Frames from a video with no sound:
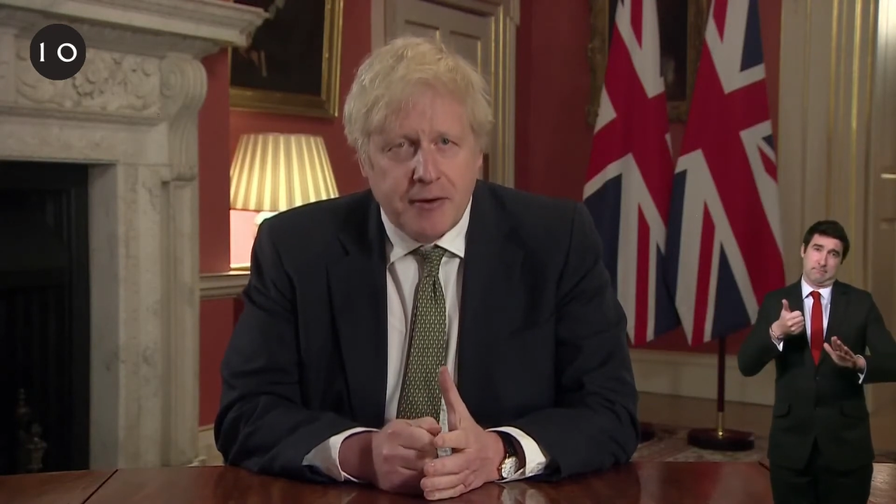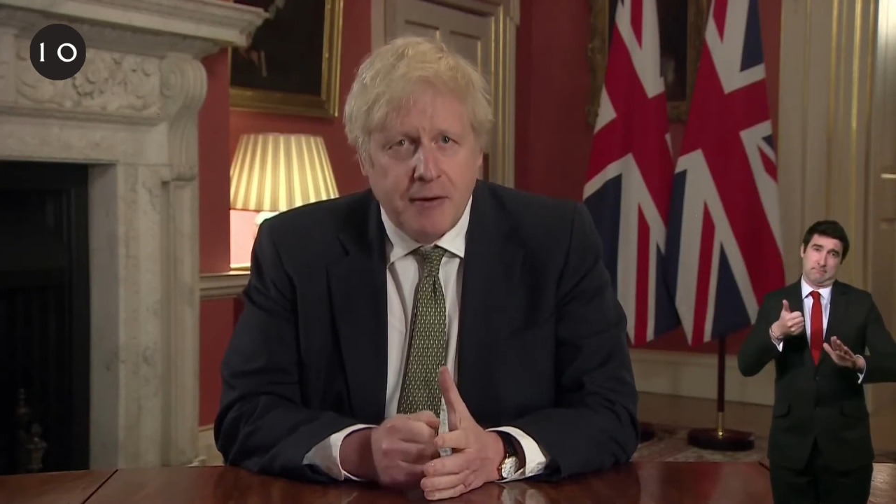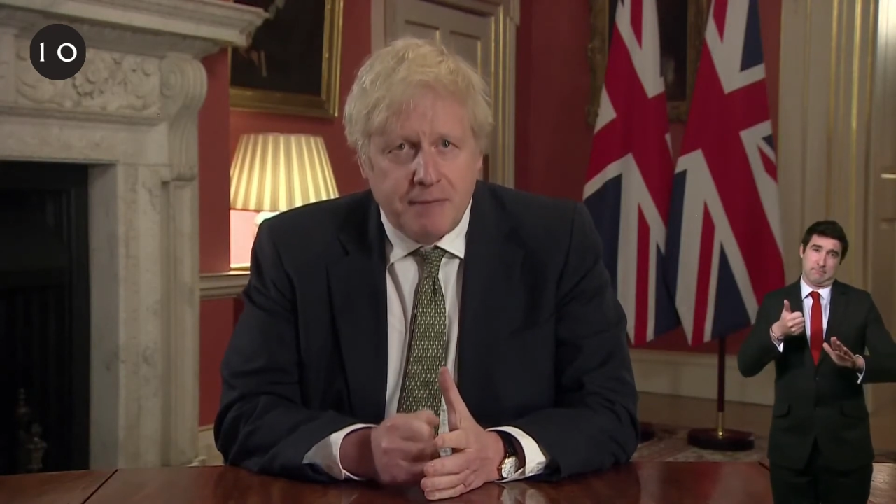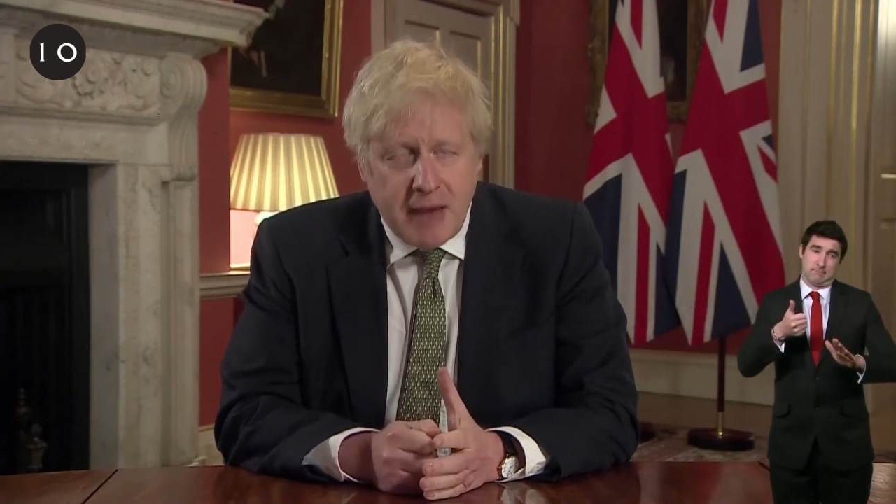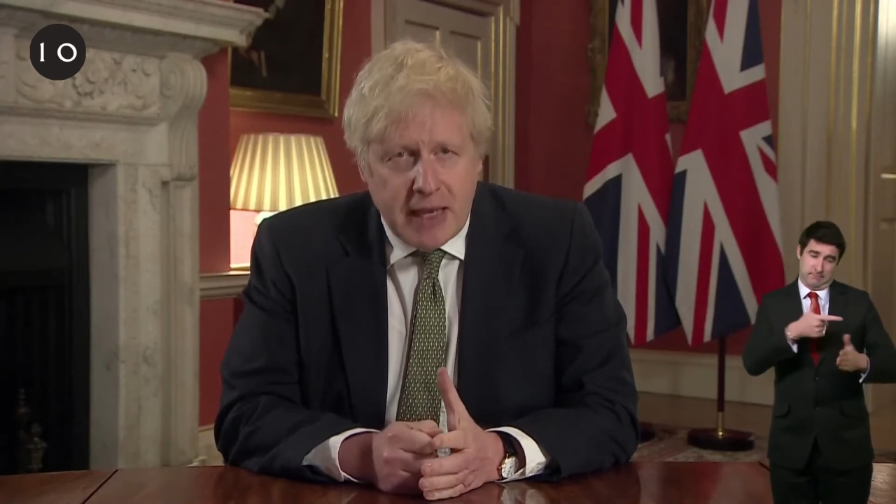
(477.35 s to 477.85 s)

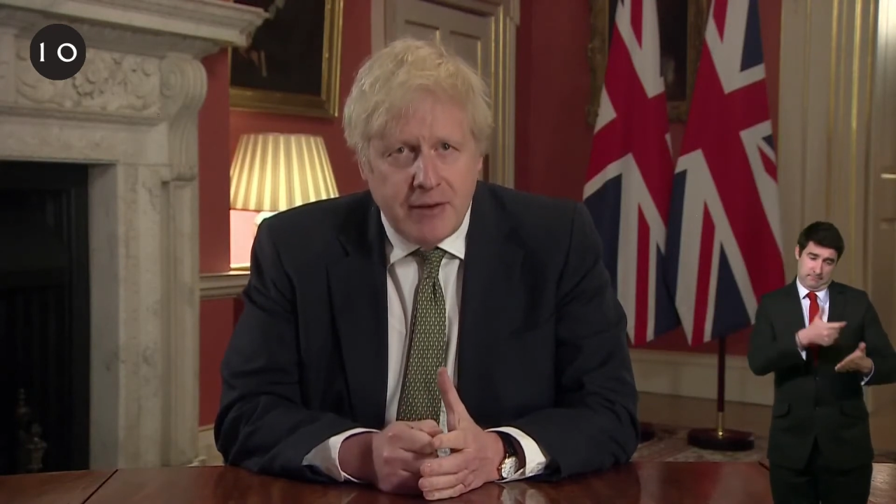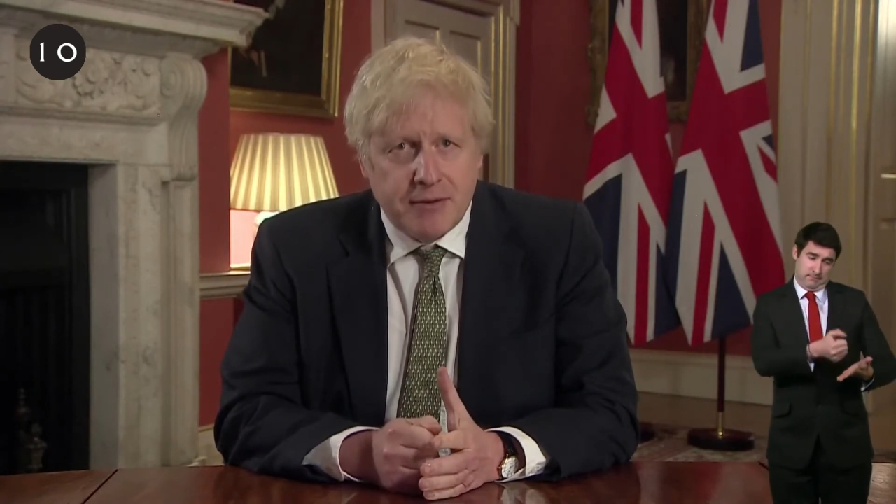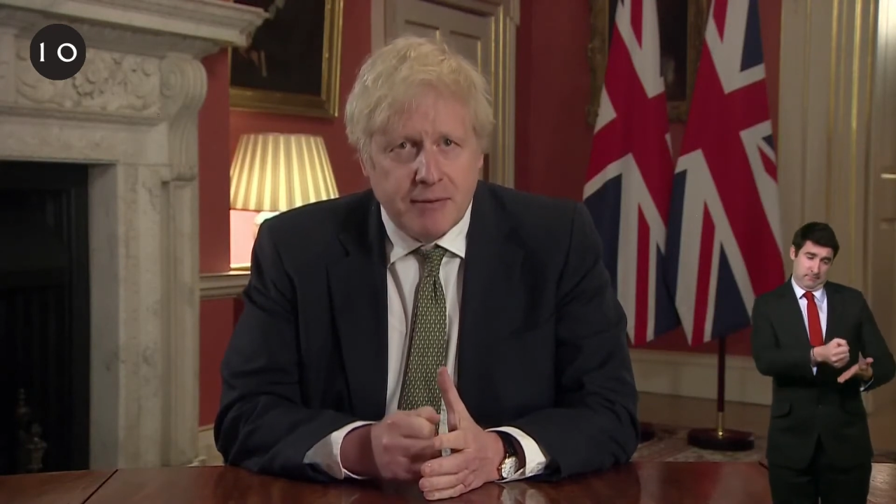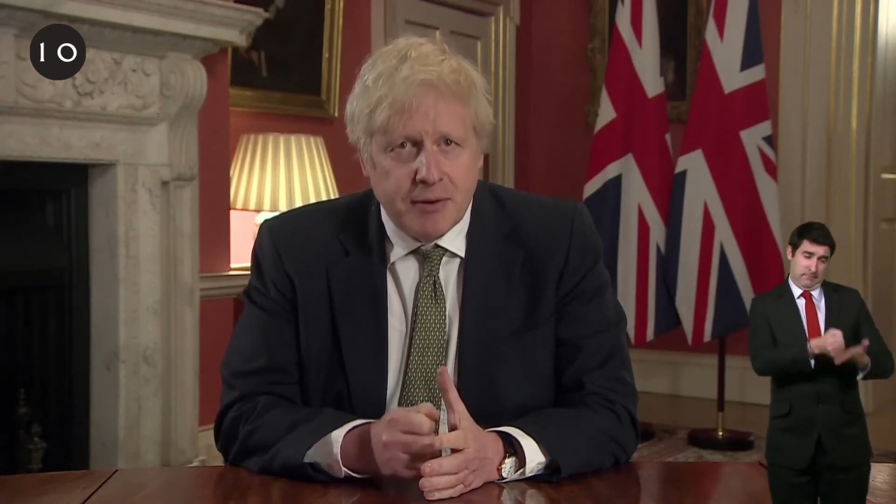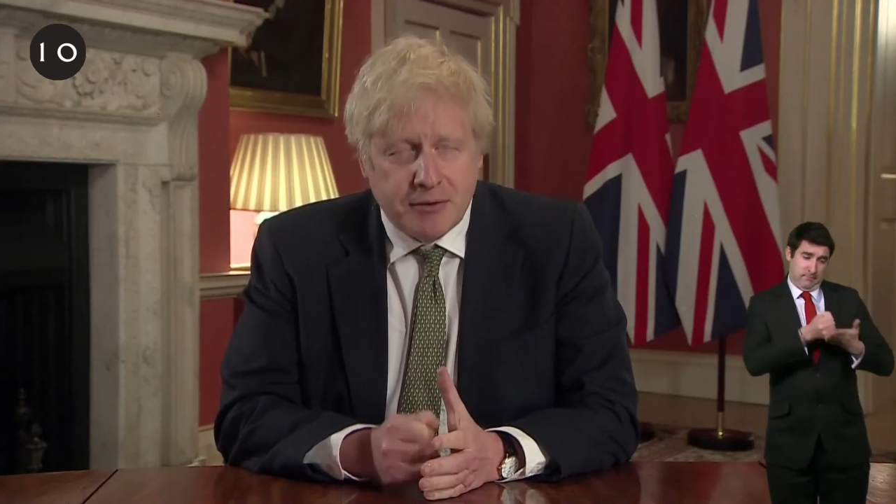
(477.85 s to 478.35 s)
phase of
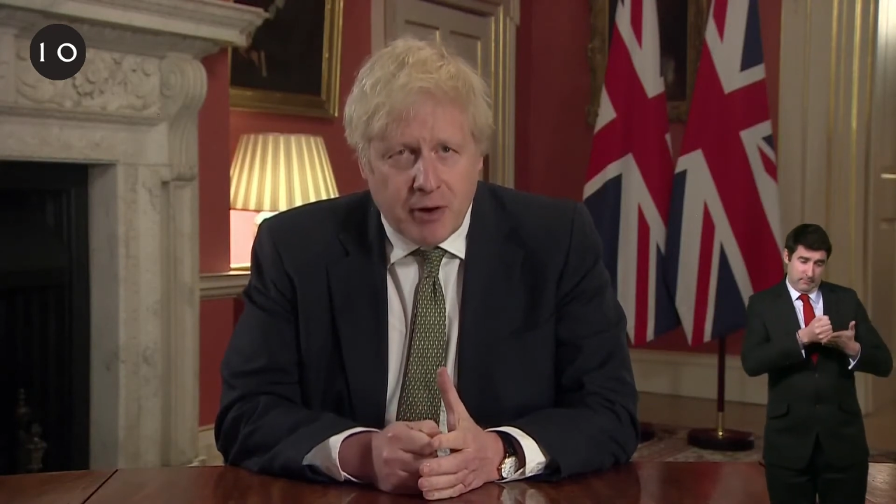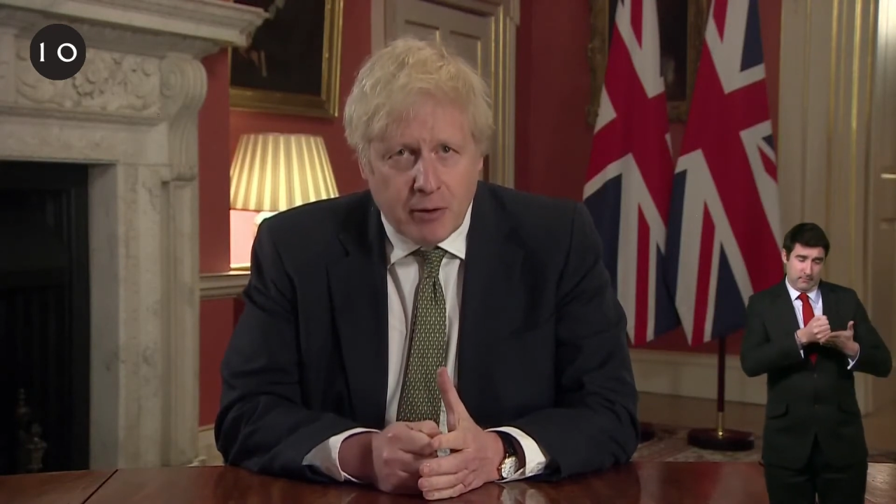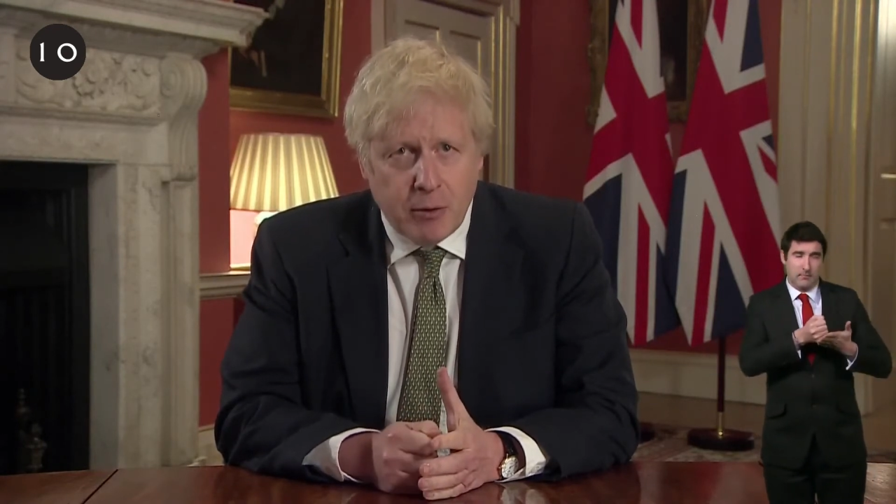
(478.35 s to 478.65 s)
the struggle,